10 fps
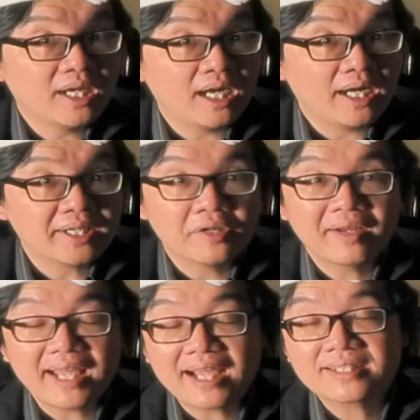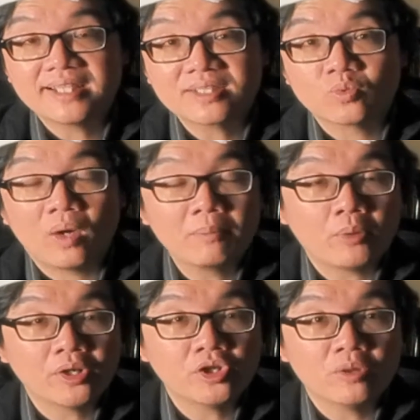Direct Access
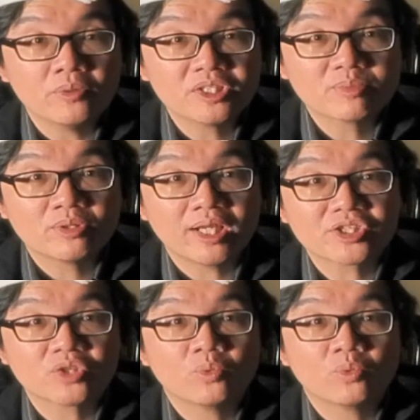1.0 Music Production